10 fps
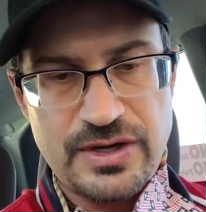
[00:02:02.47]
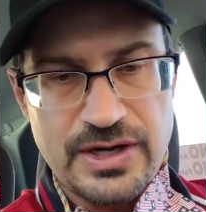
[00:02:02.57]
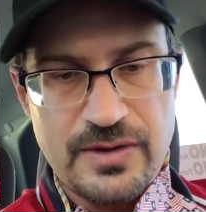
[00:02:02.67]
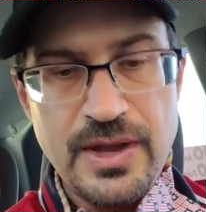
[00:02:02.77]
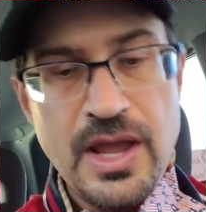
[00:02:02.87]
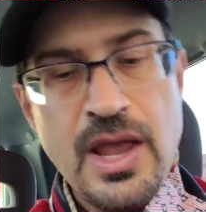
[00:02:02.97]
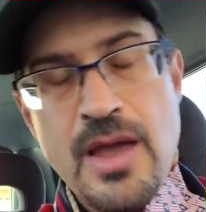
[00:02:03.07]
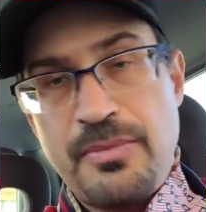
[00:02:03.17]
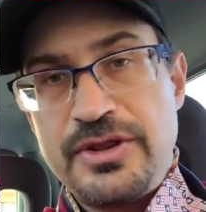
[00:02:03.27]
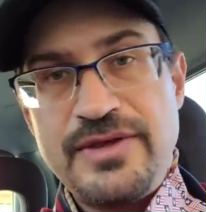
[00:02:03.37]
right now?
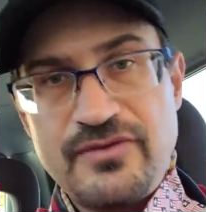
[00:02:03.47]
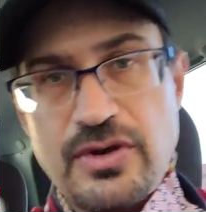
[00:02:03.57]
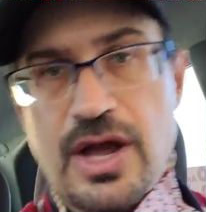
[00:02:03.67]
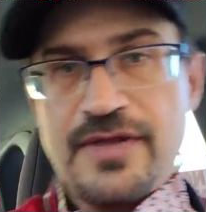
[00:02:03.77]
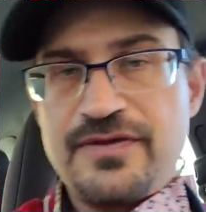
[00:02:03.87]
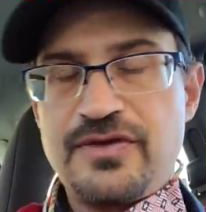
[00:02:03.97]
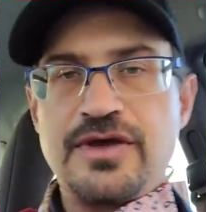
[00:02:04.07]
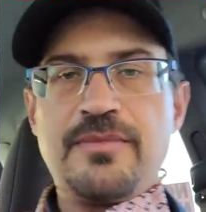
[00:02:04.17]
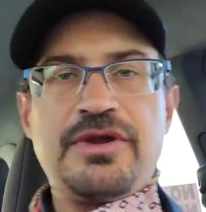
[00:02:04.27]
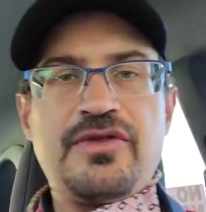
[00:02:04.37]
Believe it or not, these
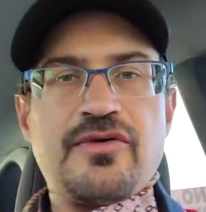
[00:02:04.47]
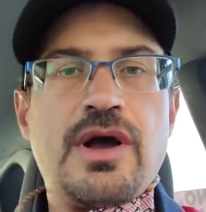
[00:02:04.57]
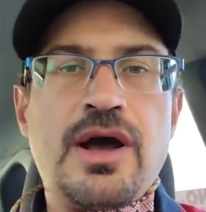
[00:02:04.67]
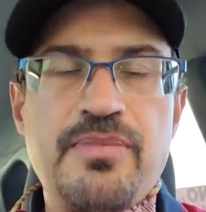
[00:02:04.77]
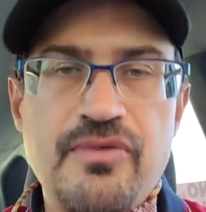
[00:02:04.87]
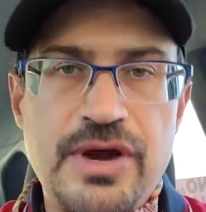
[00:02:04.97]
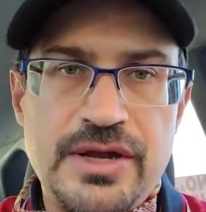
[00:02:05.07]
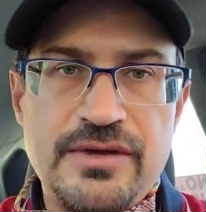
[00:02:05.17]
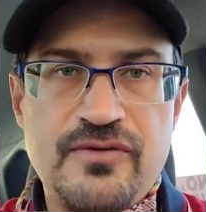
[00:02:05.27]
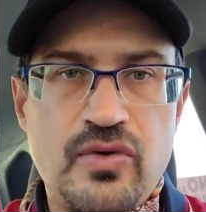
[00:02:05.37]
companies are
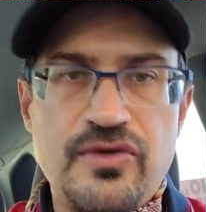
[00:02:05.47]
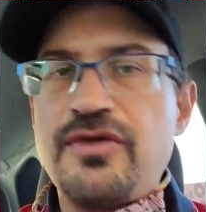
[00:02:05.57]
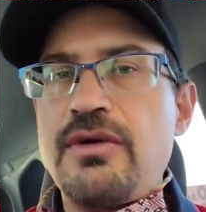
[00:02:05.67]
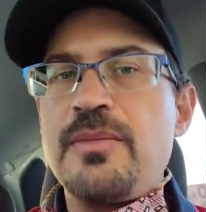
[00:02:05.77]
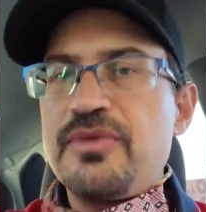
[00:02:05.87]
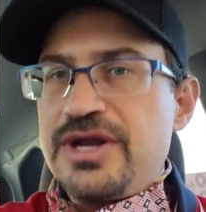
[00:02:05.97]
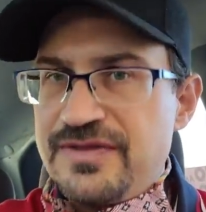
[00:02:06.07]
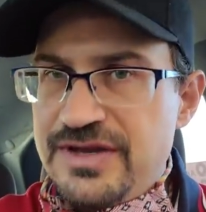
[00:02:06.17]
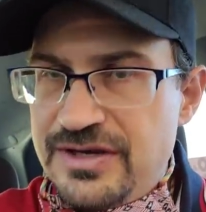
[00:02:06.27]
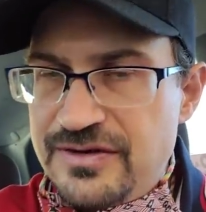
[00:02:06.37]
operating. Of course they're
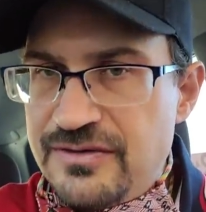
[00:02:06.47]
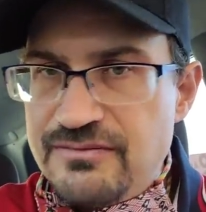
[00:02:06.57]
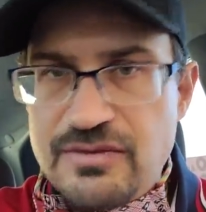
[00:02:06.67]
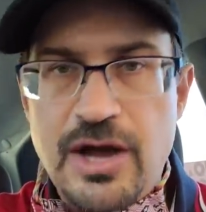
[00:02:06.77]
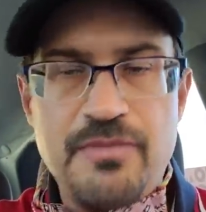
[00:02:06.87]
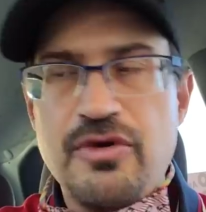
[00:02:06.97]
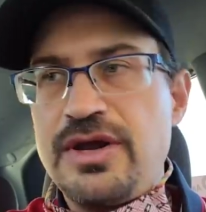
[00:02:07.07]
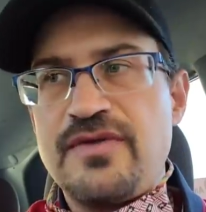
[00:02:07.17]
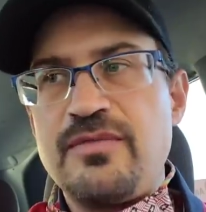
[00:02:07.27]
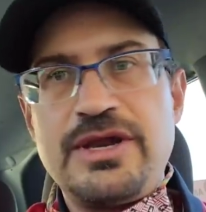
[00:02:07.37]
operating. They need to
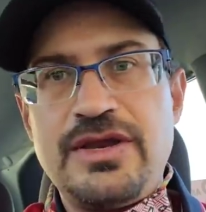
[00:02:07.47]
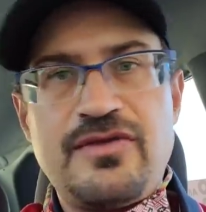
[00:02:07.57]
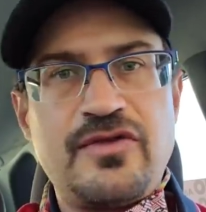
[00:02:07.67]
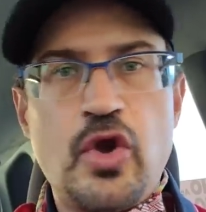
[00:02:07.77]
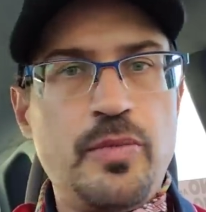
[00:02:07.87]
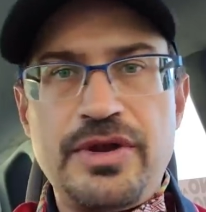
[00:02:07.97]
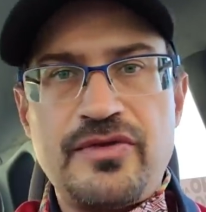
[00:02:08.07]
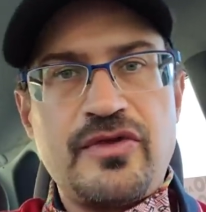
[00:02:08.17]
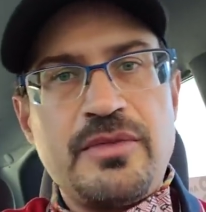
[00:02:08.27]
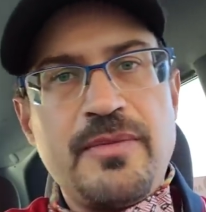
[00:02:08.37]
operate. Everybody needs to open
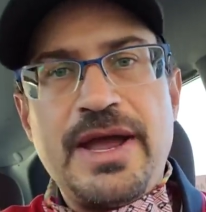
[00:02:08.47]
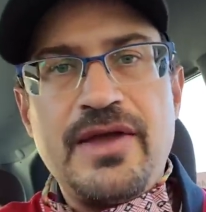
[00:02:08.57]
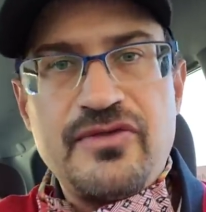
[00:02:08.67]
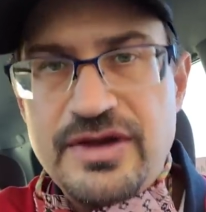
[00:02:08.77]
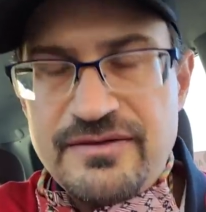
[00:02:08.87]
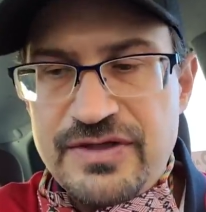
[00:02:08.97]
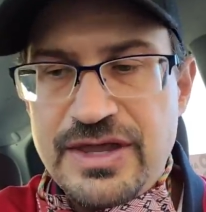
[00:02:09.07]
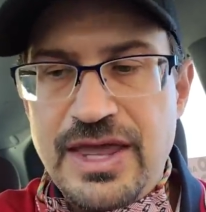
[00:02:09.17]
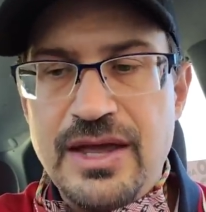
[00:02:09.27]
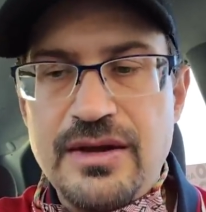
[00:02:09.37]
at some capacity if they
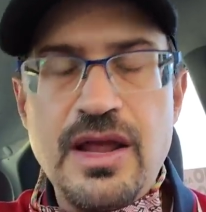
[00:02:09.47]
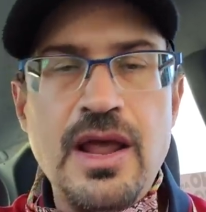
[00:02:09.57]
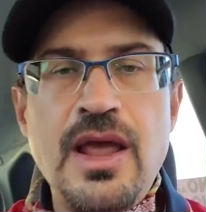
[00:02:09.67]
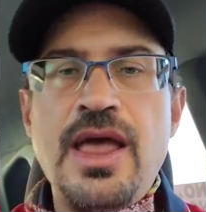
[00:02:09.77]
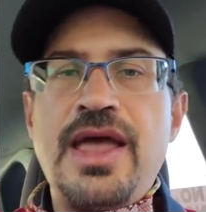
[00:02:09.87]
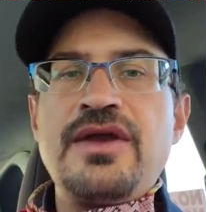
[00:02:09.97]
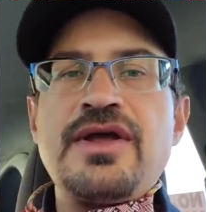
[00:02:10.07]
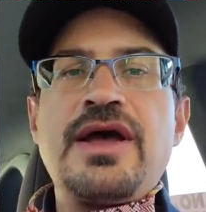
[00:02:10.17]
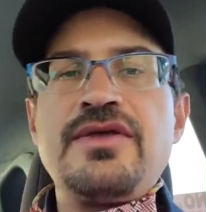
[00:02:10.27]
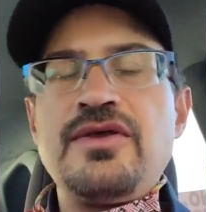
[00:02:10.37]
can. And,
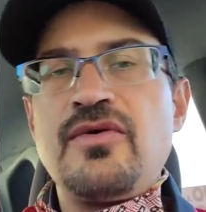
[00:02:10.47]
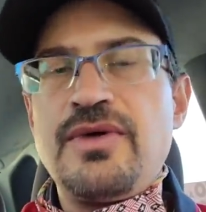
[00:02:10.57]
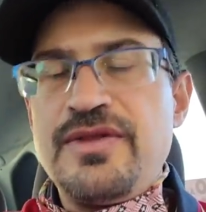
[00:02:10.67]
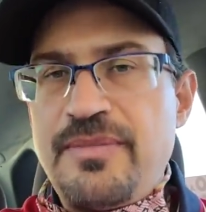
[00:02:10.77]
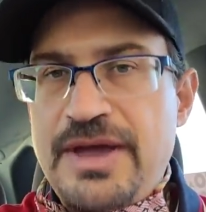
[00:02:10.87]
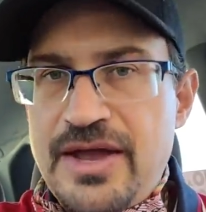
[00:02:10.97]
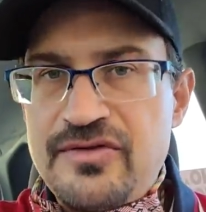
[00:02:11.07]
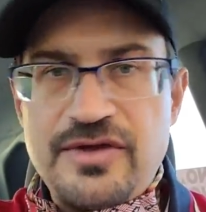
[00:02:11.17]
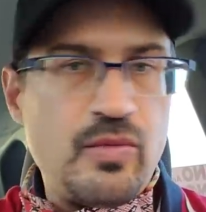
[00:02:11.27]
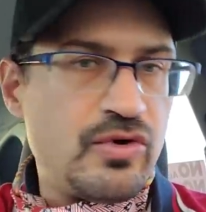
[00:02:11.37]
uh, you know, in the
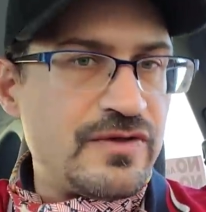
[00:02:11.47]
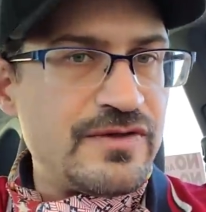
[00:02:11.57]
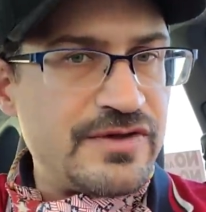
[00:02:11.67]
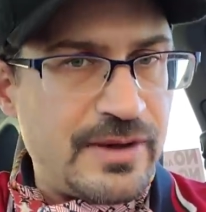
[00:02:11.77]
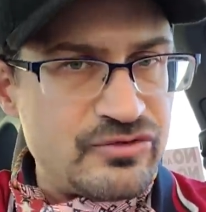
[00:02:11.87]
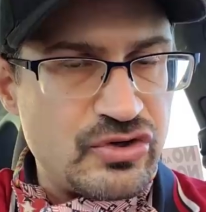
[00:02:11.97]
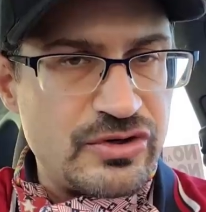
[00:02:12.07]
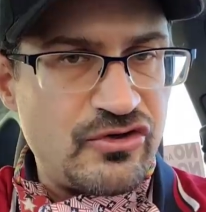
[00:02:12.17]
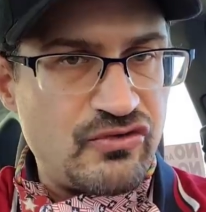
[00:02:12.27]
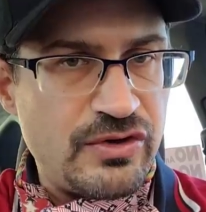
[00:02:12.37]
past, I worked in the timeshare
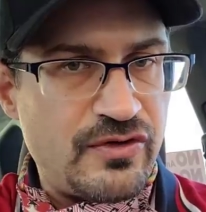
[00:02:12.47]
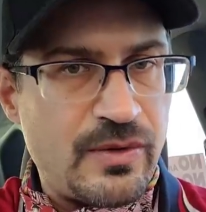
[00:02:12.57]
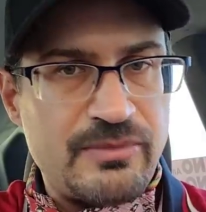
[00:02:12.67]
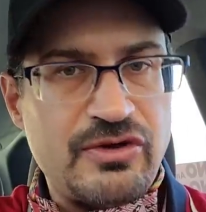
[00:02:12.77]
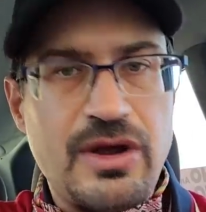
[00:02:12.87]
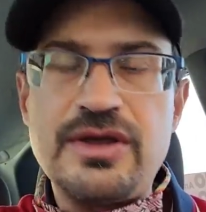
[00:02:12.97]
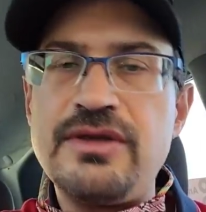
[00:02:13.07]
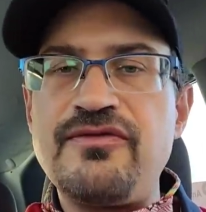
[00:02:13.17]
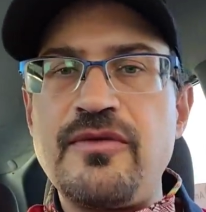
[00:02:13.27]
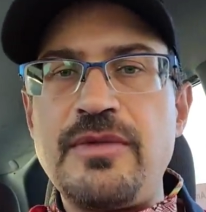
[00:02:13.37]
industry, so I'm
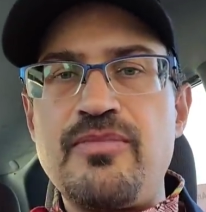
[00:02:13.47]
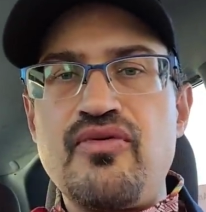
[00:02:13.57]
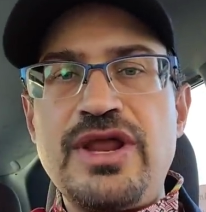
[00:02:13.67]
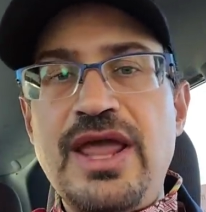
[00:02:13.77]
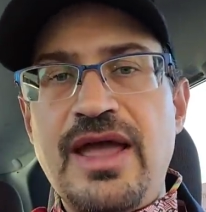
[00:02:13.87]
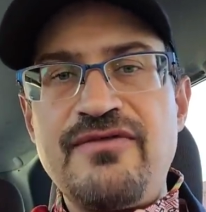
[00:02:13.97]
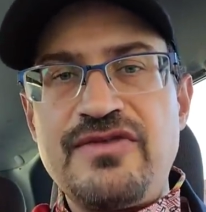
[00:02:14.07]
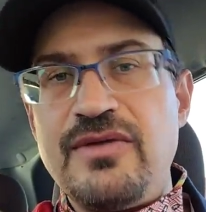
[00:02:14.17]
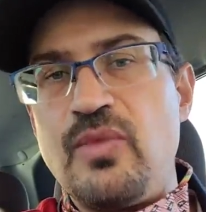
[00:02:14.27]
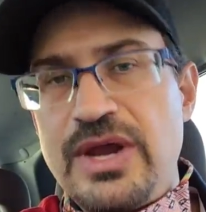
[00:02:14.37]
talking from a pretty
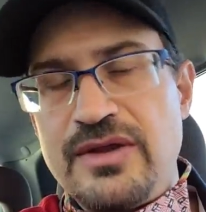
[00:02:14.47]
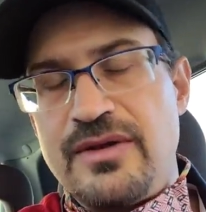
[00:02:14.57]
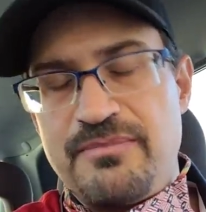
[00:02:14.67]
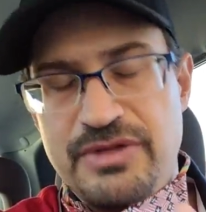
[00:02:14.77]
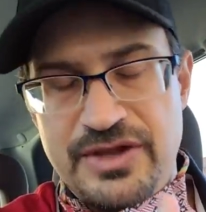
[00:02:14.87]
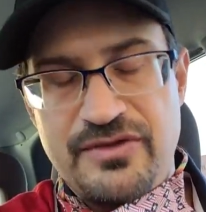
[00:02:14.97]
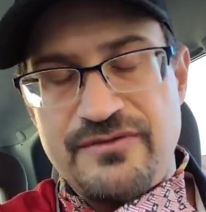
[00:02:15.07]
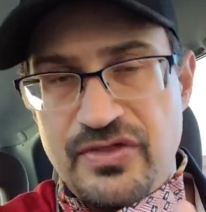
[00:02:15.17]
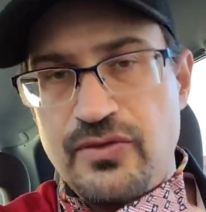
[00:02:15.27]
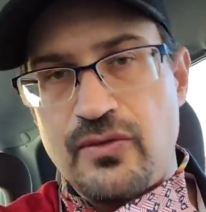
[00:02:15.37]
hefty weight, uh, place
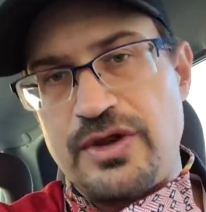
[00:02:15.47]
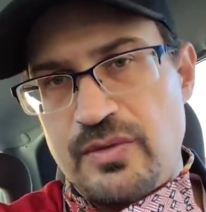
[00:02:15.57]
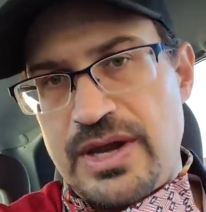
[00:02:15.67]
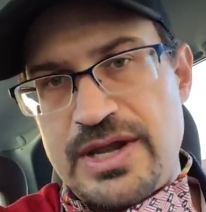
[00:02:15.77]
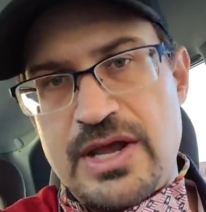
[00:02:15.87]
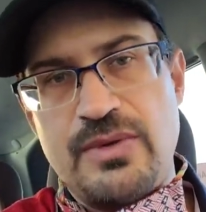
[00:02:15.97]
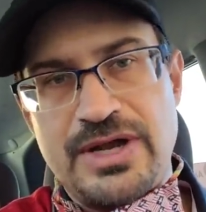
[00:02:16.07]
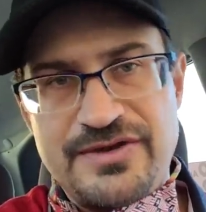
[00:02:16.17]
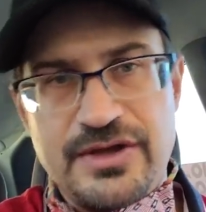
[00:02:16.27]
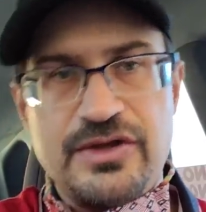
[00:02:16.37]
of authority right now when
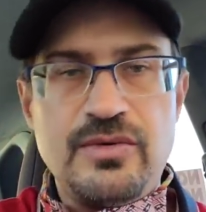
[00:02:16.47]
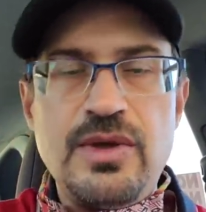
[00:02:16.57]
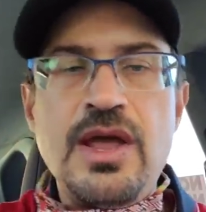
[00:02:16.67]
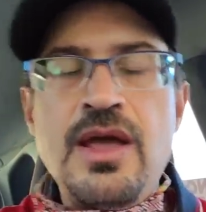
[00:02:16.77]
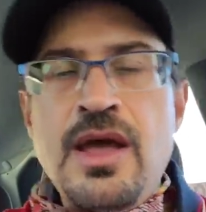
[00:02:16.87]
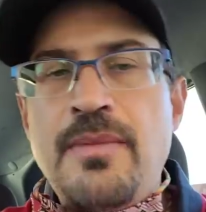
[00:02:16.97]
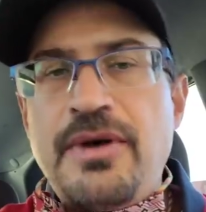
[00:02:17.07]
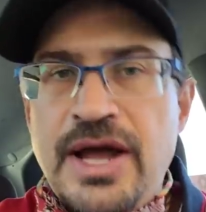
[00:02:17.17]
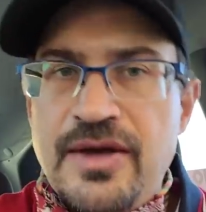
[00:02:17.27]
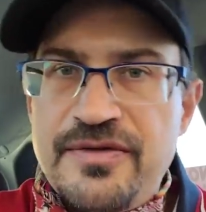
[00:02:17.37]
I tell you
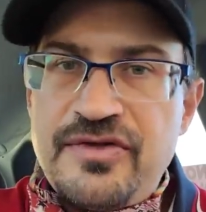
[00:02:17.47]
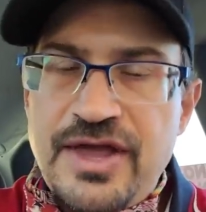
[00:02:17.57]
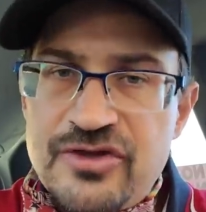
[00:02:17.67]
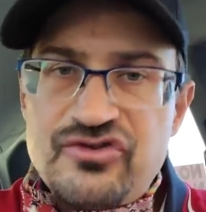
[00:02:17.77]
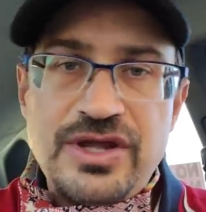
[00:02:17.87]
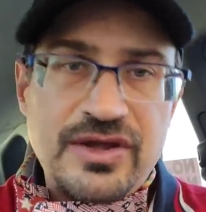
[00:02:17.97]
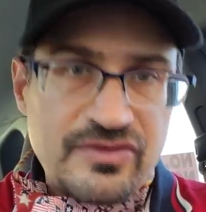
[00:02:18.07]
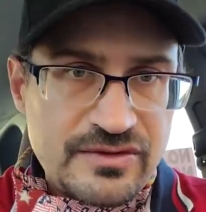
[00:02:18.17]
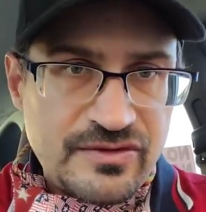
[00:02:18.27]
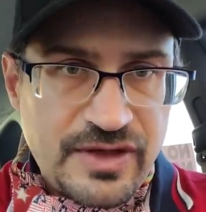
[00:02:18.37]
about how this actually
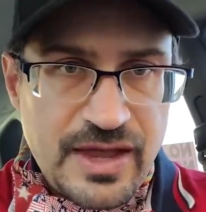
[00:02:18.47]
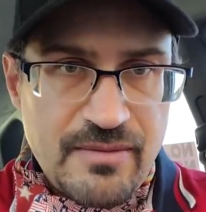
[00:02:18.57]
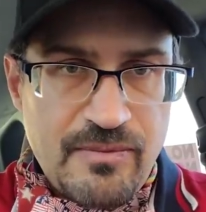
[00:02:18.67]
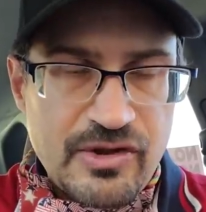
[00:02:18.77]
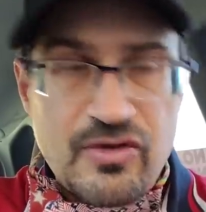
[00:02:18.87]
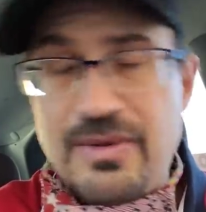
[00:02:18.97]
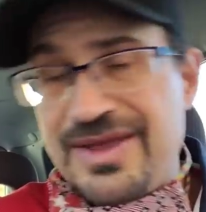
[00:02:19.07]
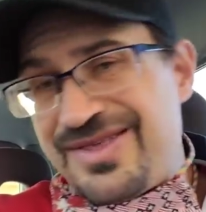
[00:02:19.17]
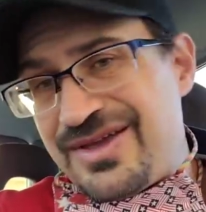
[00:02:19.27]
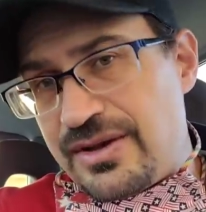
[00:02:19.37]
isn't a scam, but you
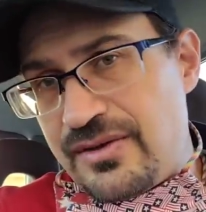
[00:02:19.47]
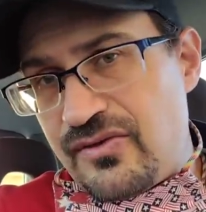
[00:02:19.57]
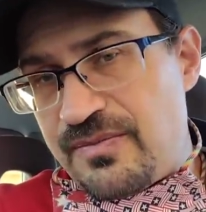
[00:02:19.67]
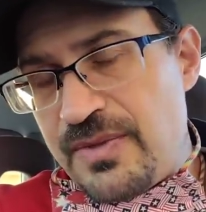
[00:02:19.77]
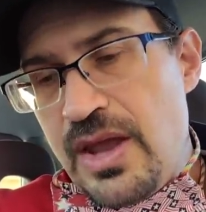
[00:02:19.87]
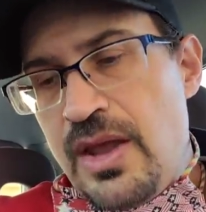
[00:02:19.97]
might think it is.